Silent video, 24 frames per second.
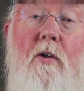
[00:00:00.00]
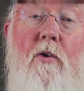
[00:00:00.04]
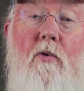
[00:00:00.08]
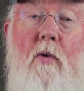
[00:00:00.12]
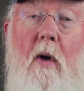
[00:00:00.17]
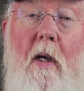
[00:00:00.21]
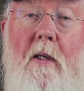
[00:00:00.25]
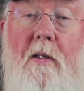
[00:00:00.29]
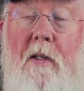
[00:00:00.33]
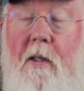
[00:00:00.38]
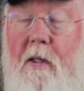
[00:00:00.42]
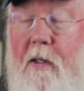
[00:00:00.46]

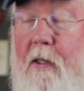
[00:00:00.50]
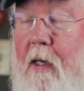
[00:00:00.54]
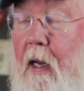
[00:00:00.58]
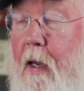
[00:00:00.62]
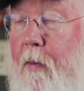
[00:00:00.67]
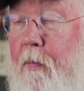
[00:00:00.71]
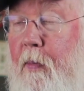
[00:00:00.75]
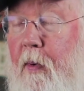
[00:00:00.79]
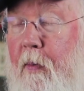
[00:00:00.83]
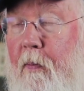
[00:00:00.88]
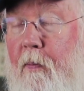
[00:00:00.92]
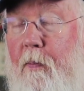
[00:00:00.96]
draws its
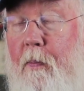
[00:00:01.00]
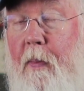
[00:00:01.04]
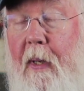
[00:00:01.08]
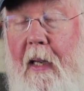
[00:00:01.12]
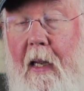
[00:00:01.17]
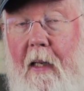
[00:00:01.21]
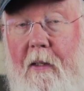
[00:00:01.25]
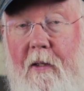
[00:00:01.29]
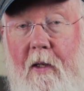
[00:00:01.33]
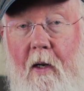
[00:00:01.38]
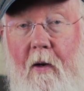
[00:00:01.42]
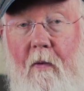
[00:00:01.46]
name
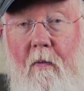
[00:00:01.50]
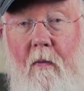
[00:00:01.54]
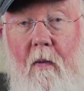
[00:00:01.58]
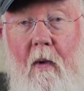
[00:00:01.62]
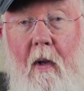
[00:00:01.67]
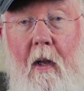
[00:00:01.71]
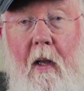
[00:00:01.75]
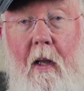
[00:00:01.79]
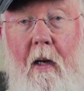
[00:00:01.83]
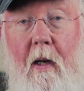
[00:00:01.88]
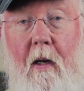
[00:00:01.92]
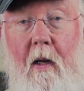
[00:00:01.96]
because
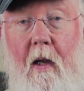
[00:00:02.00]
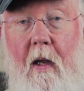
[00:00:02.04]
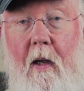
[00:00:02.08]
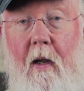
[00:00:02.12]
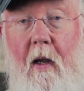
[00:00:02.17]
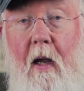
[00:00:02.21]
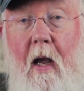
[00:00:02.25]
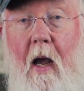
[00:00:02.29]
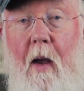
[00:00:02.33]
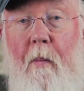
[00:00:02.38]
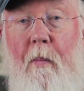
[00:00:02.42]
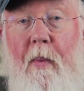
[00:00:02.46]
it
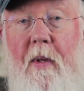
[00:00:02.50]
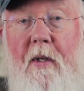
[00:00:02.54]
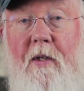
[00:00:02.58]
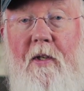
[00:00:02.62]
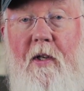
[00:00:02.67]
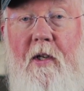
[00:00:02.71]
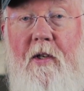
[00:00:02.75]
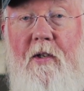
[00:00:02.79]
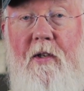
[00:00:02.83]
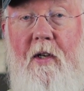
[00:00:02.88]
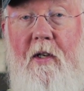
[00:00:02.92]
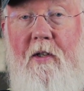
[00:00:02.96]

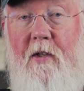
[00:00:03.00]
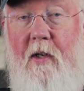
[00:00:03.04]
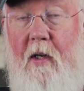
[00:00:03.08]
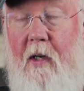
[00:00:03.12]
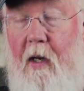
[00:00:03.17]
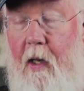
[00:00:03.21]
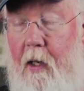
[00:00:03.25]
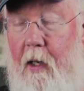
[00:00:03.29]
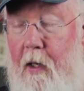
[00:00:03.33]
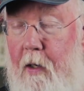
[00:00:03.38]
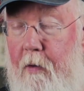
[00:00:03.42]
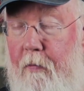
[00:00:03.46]
encompasses, it's
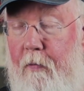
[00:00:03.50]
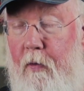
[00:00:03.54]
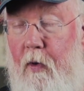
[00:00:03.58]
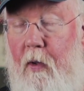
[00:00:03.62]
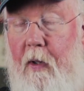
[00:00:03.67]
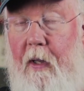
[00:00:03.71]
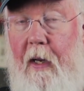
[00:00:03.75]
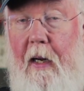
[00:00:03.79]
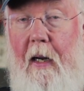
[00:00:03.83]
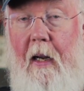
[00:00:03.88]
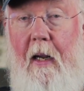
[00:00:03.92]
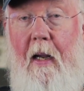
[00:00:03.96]
an interval
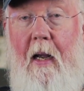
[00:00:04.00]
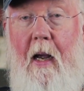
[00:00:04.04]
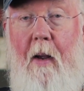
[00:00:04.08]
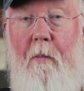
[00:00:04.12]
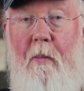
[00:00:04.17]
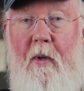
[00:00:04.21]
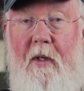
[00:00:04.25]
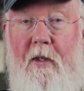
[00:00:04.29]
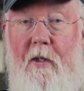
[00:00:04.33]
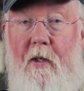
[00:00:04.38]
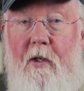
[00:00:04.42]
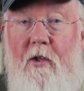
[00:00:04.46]
that
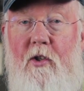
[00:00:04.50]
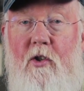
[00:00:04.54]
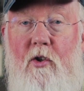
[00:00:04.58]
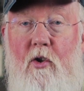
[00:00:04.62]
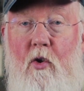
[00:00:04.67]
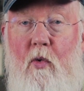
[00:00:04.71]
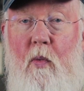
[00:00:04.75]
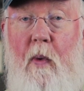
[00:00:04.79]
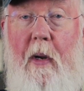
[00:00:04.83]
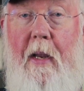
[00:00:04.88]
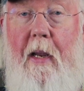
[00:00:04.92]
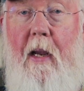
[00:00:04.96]
encompasses
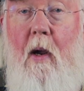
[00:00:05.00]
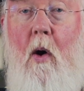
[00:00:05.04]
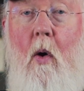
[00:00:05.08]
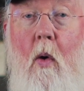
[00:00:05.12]
3